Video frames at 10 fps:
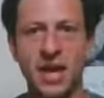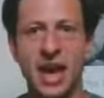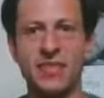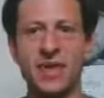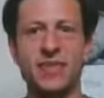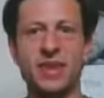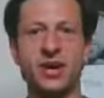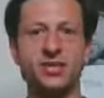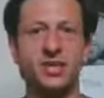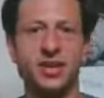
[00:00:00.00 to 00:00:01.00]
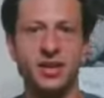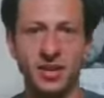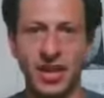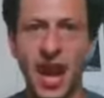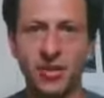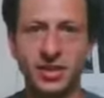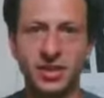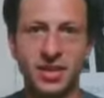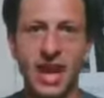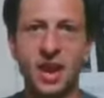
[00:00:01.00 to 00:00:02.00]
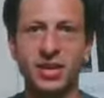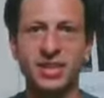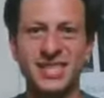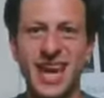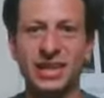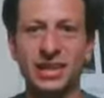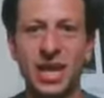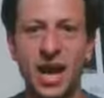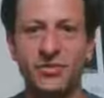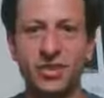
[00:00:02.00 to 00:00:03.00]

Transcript: And then there's the carrot. The carrot is that love.